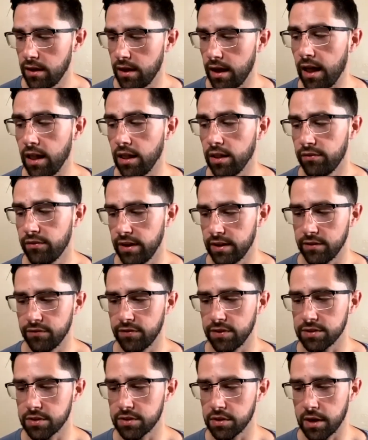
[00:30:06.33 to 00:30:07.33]
elevate the
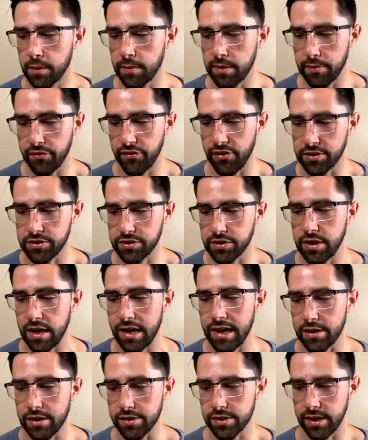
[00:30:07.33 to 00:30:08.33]
physical therapy profession to
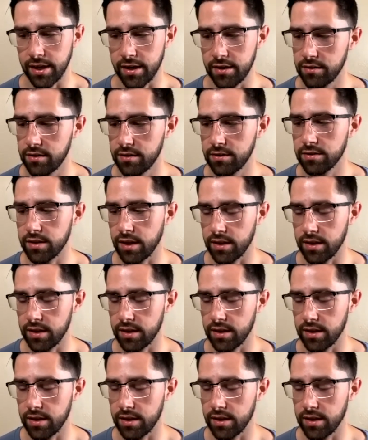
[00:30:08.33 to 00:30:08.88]
higher standards?